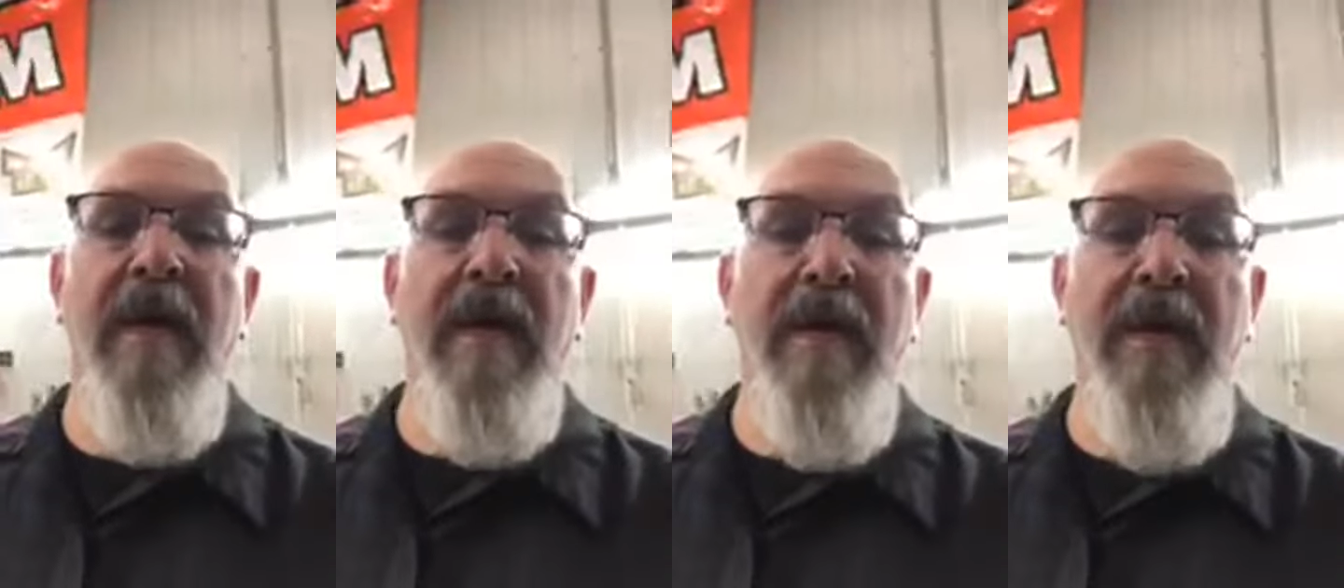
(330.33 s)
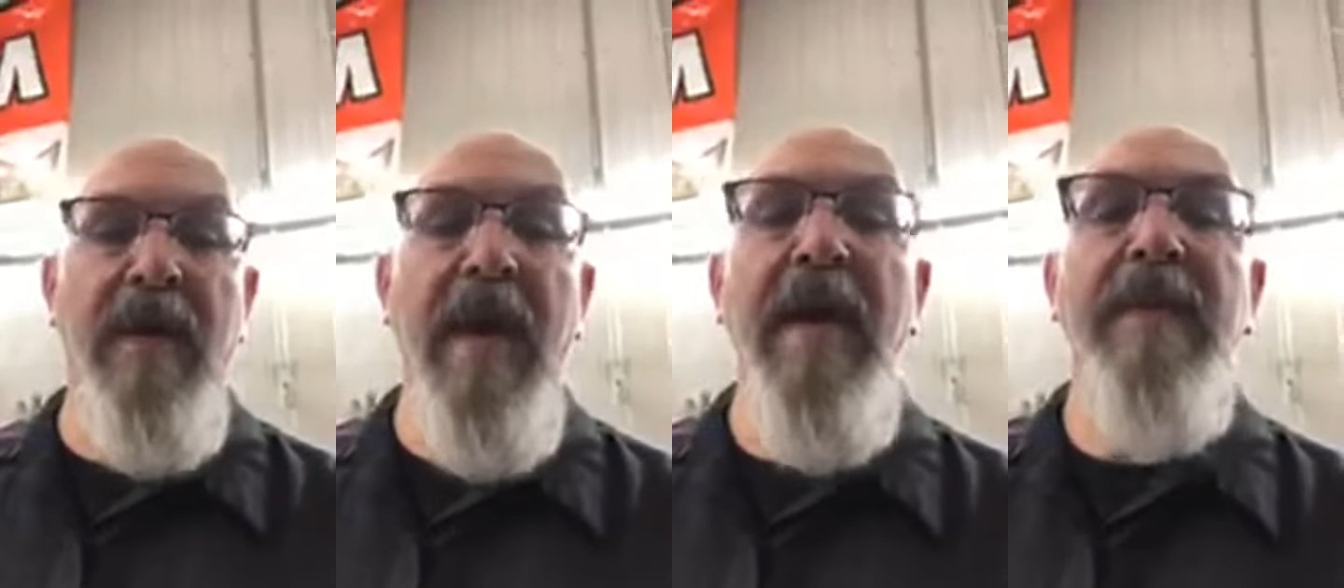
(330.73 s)
you
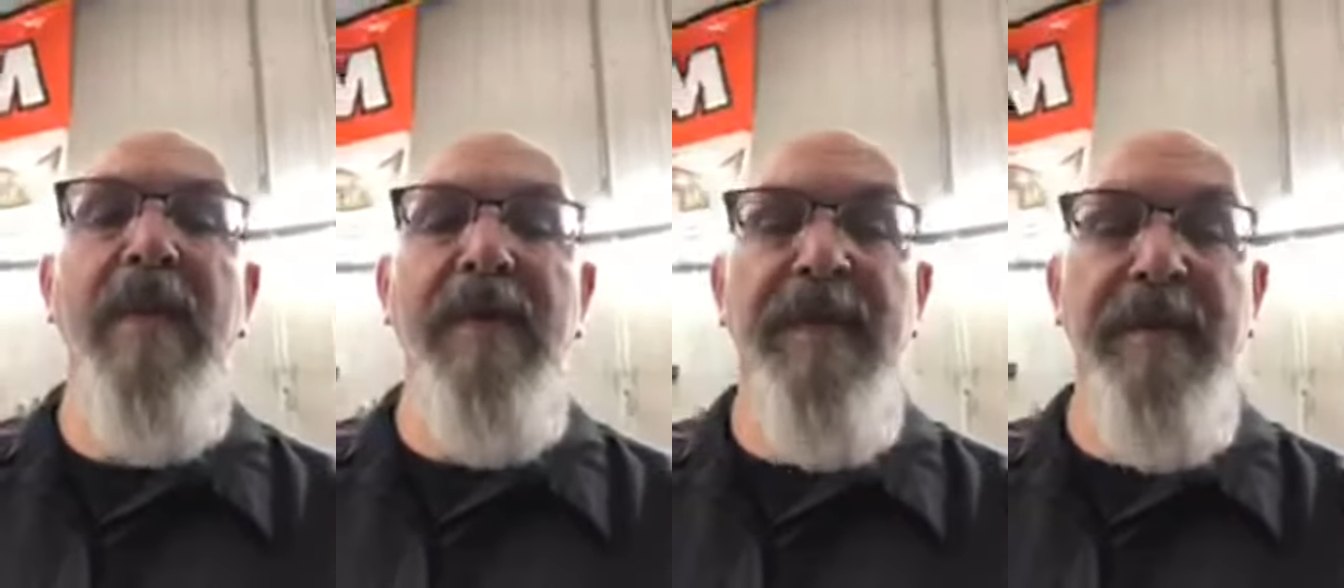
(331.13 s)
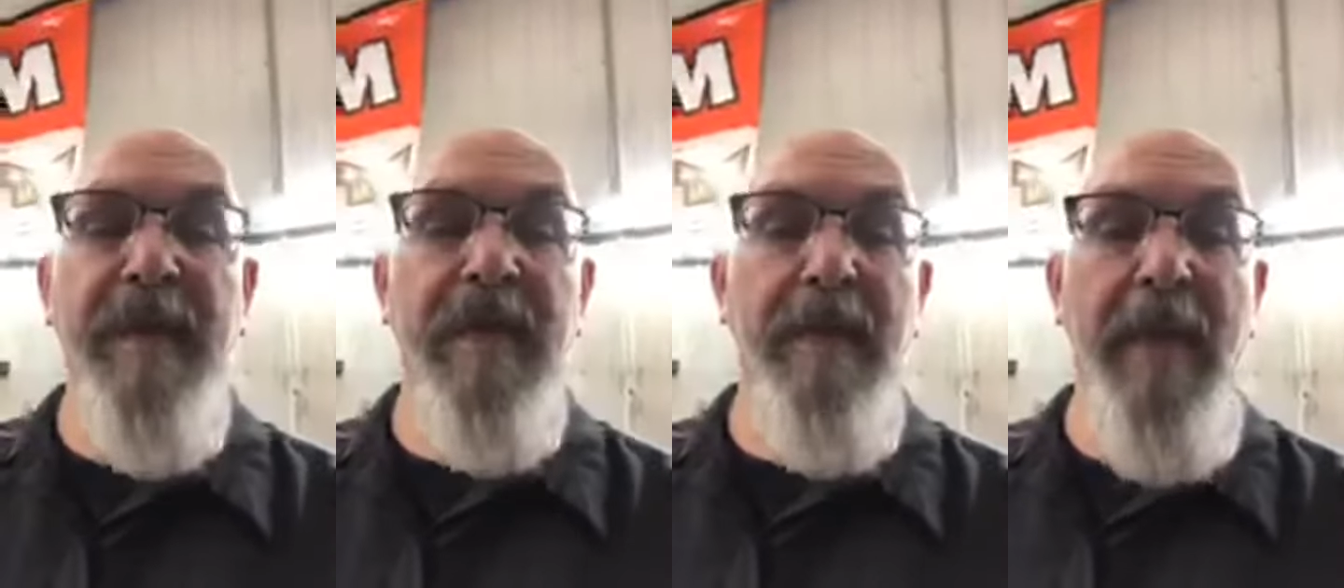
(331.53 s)
can move it
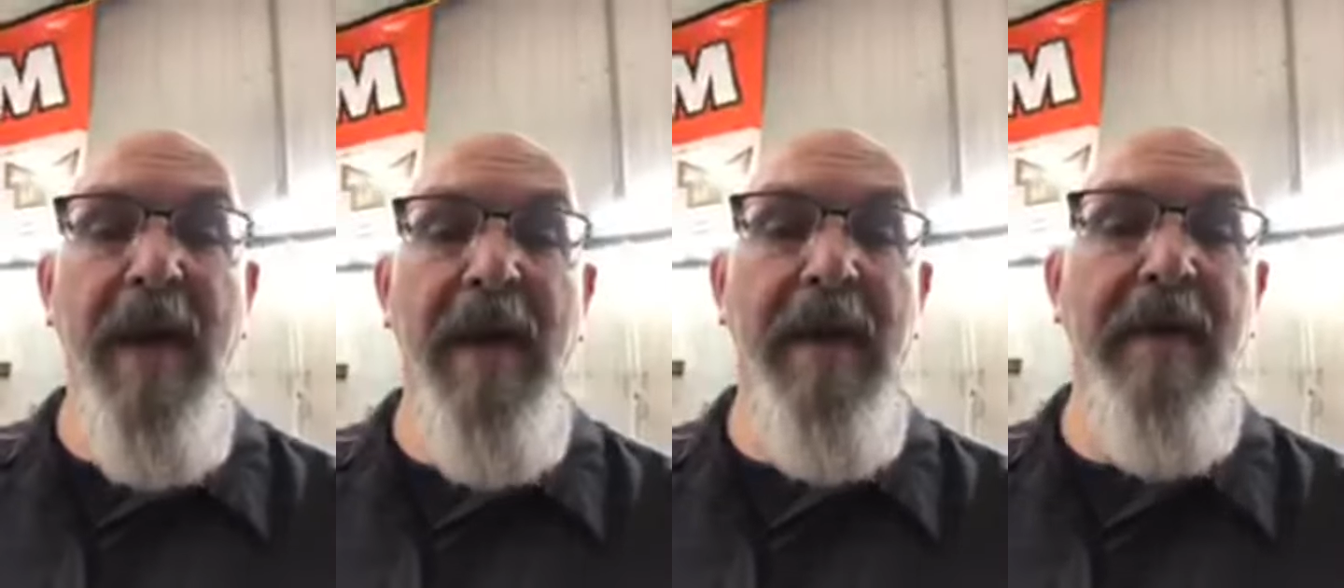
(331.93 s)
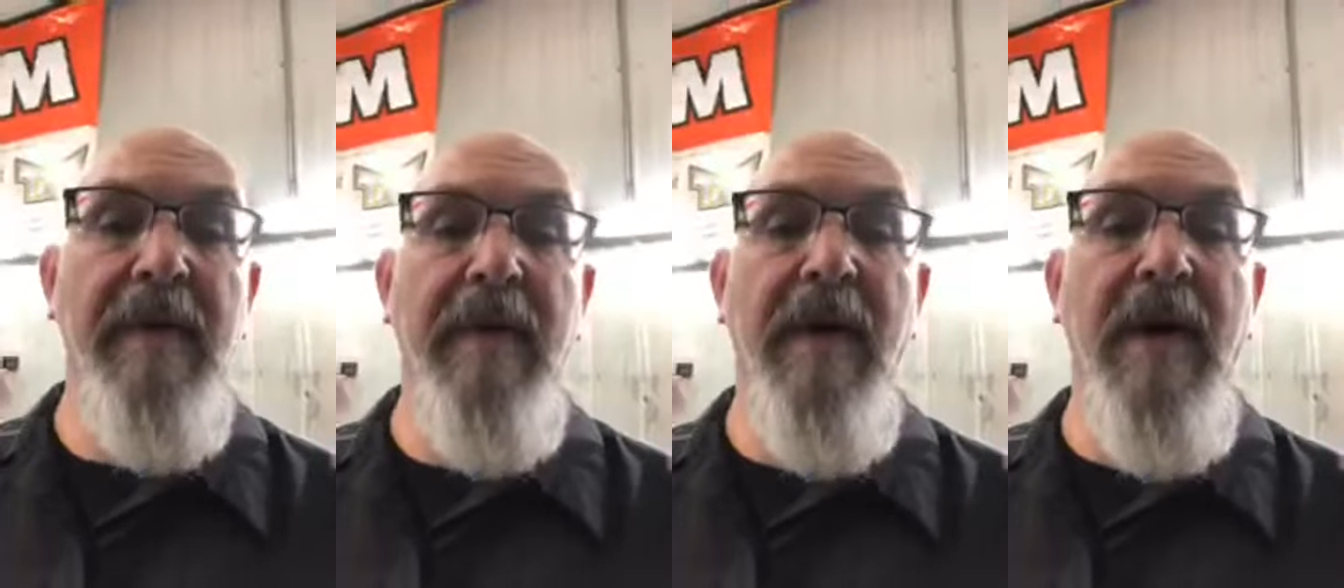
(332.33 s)
front and back
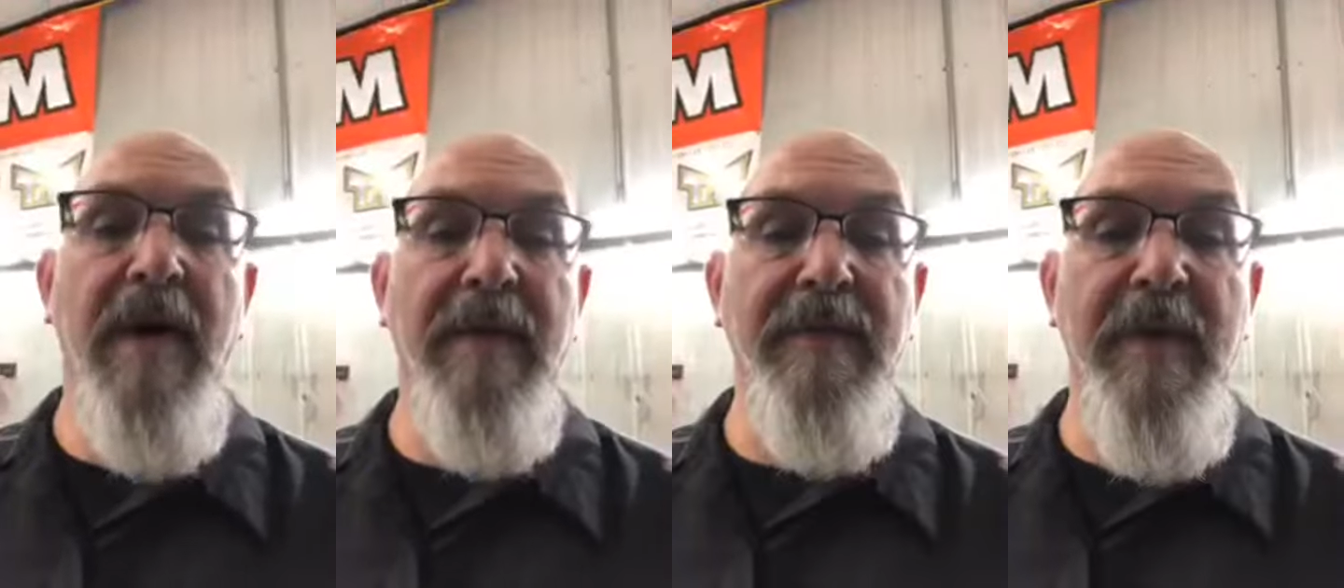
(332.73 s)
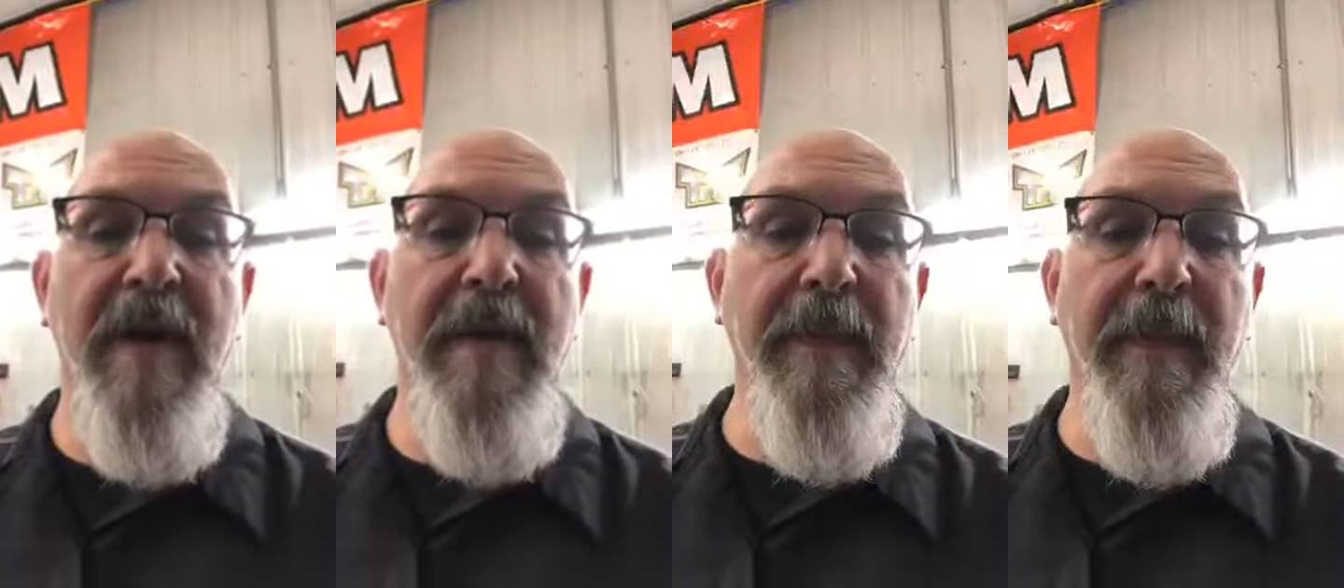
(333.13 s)
on the frame.